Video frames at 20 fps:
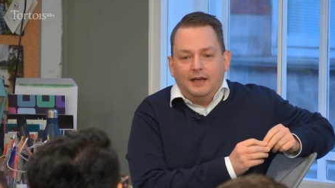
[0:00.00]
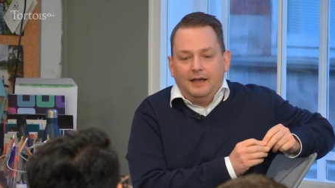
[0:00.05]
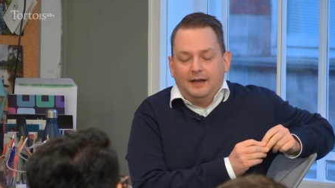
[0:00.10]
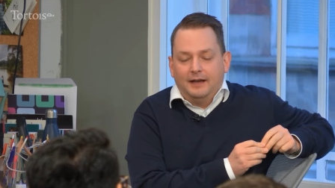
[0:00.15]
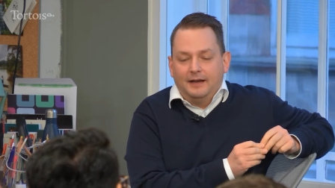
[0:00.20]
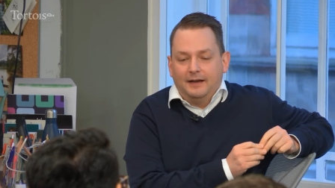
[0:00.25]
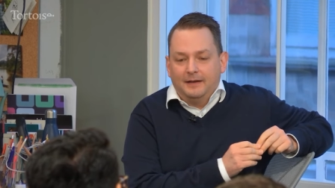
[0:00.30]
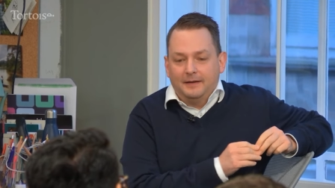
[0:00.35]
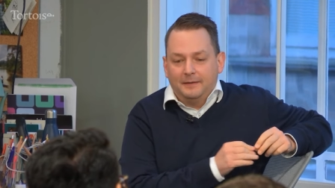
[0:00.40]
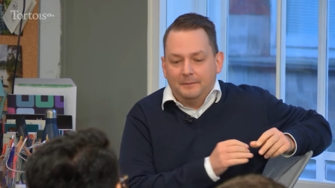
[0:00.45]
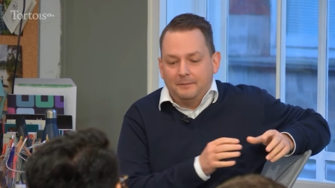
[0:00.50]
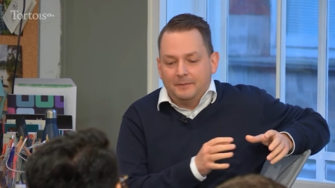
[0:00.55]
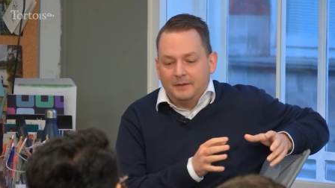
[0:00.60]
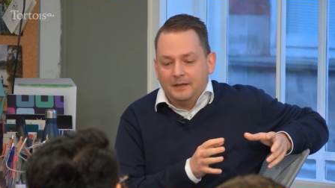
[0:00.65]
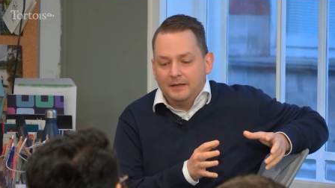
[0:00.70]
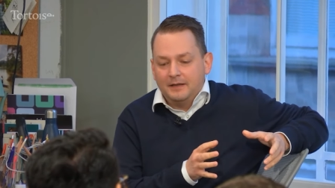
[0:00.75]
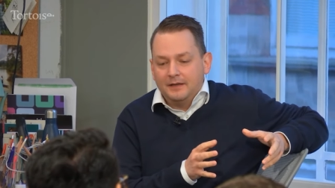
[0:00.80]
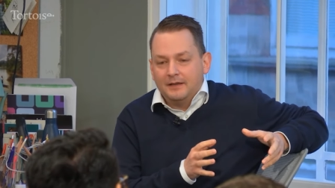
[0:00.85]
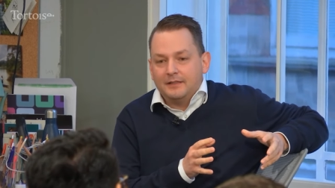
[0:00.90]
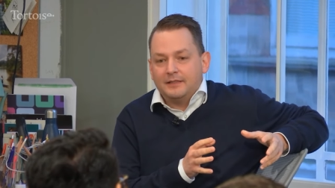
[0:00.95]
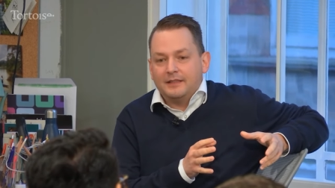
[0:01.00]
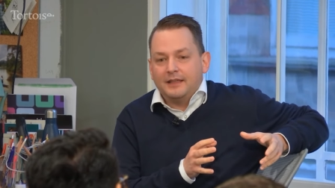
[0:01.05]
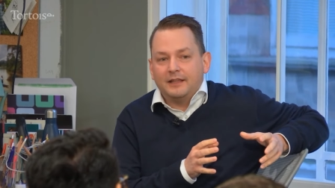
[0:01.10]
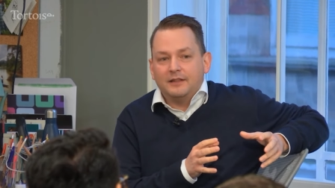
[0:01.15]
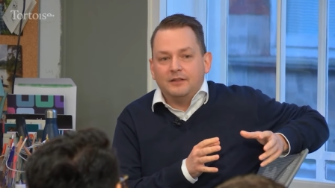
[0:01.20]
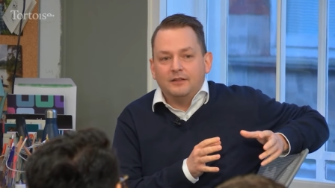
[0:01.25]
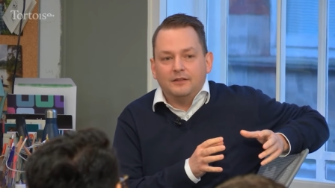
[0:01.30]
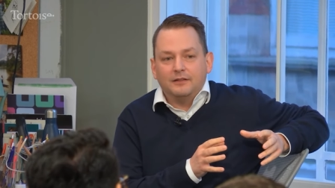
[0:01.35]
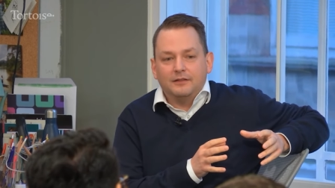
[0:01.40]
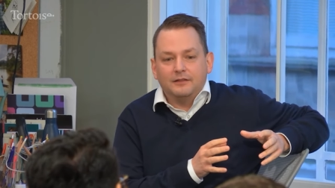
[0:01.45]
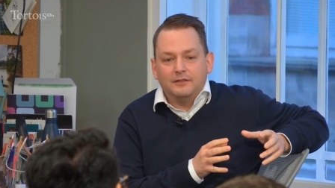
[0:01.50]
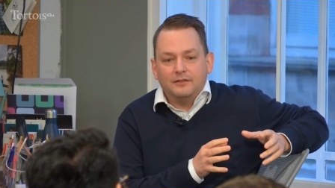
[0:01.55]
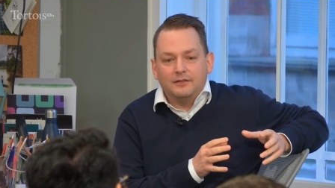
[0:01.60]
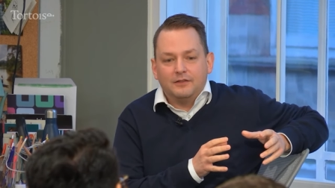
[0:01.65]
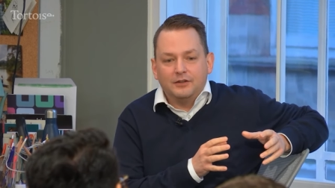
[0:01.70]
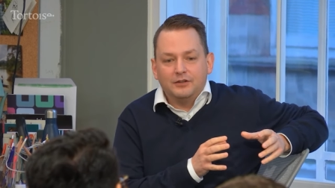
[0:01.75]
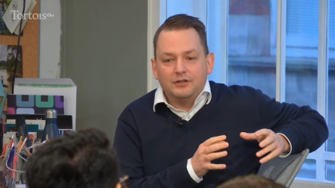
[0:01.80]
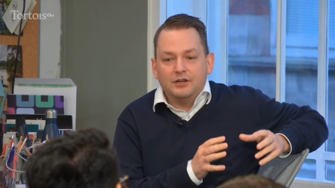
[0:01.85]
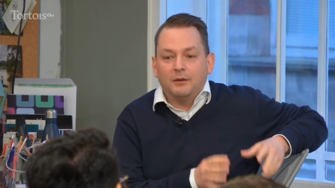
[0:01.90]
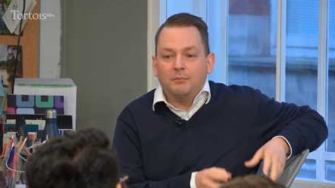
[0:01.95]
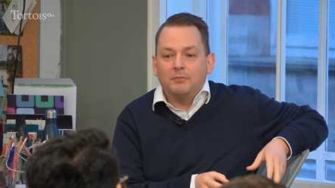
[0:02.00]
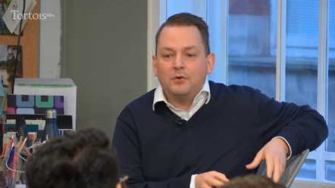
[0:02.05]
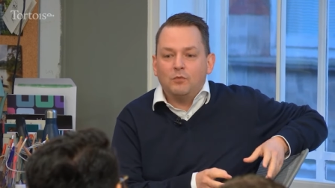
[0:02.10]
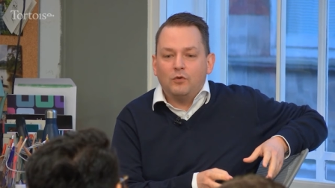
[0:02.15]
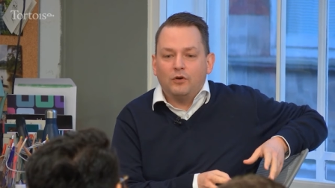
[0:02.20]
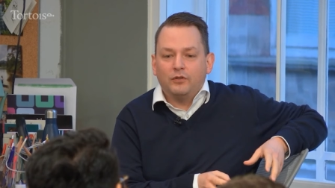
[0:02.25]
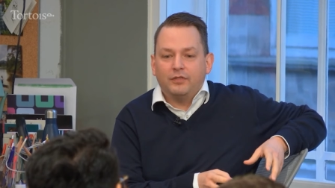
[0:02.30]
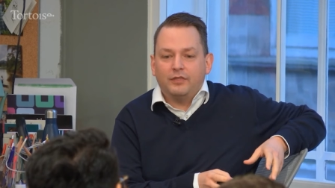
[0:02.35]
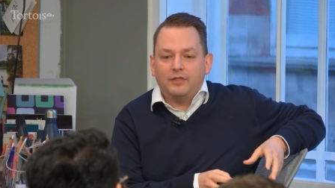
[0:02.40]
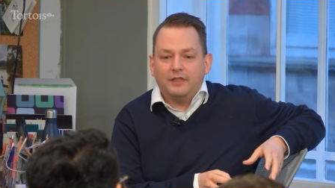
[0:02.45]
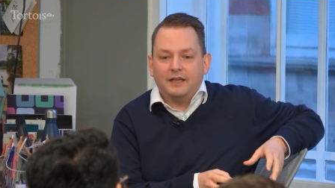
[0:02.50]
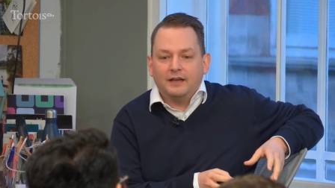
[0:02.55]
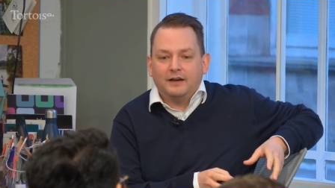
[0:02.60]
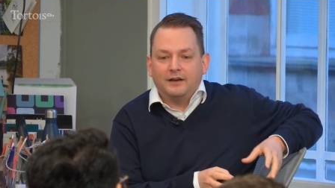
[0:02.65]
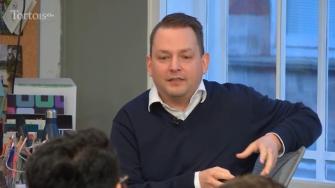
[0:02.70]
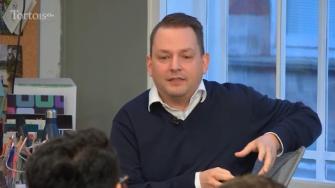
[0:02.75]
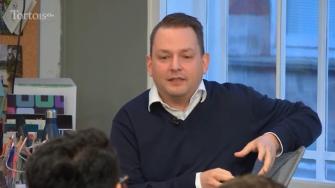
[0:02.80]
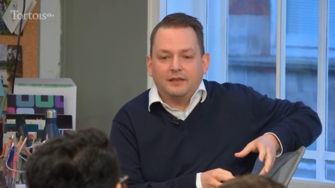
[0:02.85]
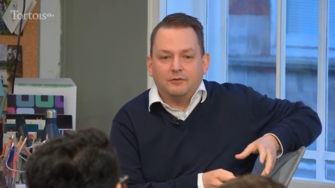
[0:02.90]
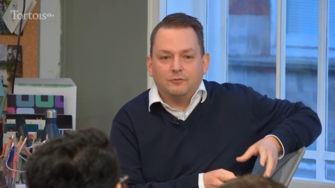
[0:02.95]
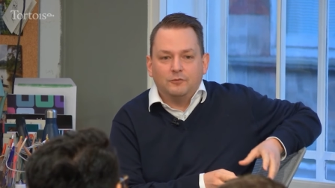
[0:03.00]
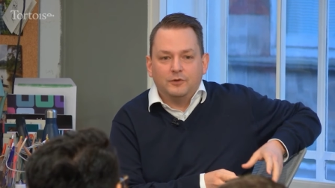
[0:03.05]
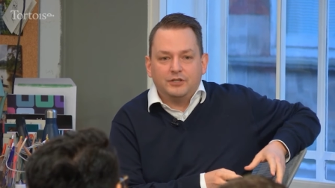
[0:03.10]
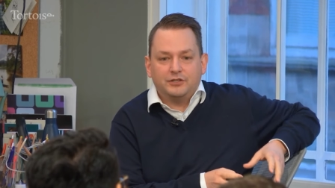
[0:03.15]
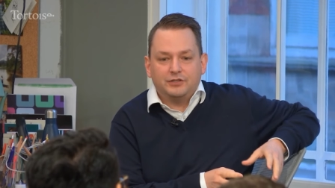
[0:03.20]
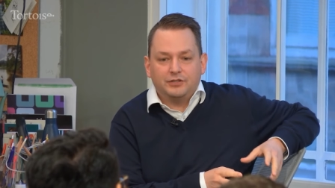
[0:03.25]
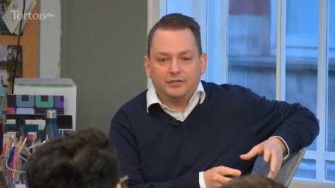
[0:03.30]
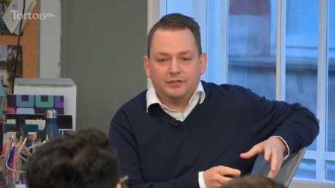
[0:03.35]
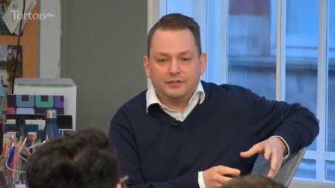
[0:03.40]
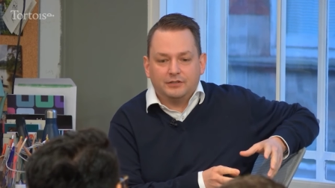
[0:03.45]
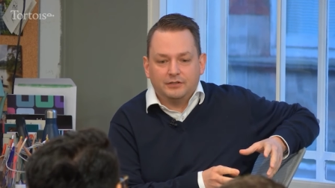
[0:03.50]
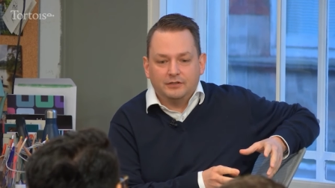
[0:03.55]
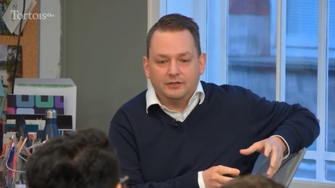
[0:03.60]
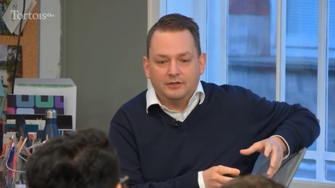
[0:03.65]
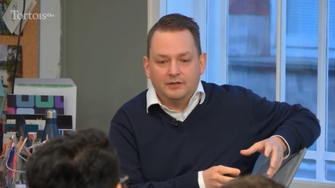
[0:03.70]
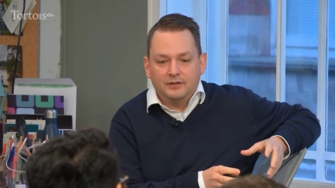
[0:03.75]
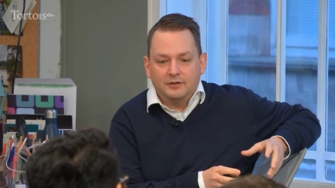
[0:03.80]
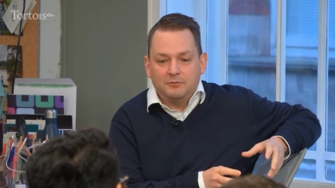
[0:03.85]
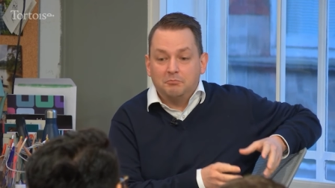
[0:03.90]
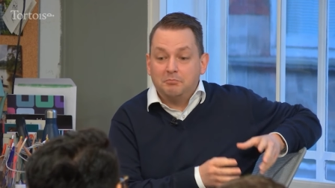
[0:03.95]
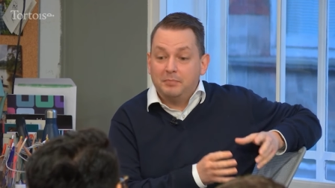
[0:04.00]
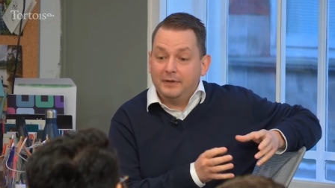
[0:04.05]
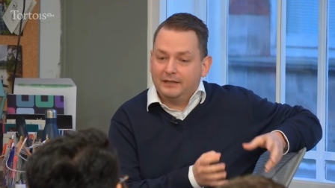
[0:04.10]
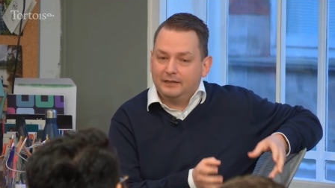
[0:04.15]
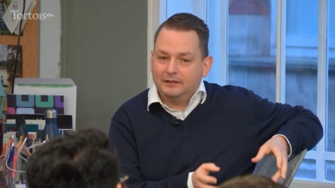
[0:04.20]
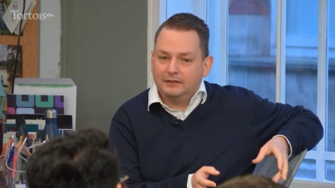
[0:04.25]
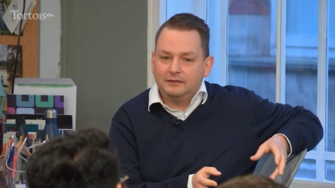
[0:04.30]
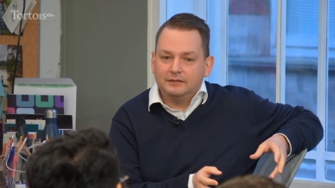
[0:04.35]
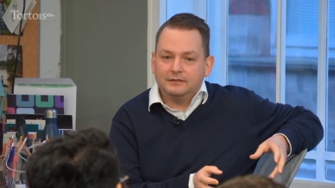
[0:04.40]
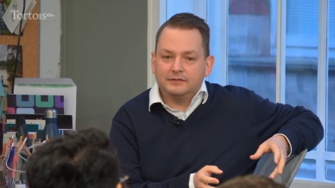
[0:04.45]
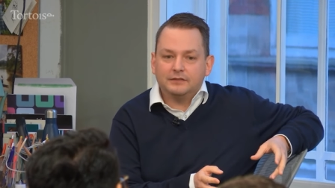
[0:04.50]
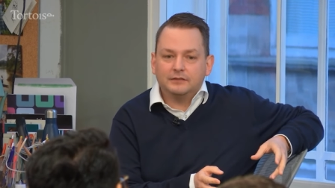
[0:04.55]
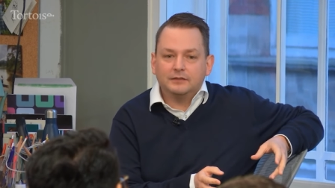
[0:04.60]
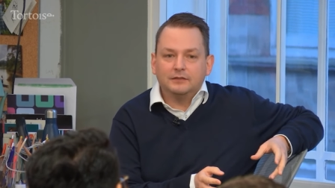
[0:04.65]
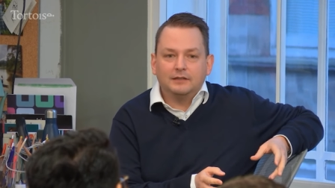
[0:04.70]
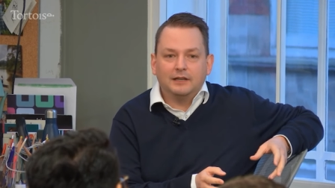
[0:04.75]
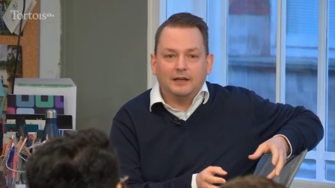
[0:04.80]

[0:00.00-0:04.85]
then the number one thing I think we should build,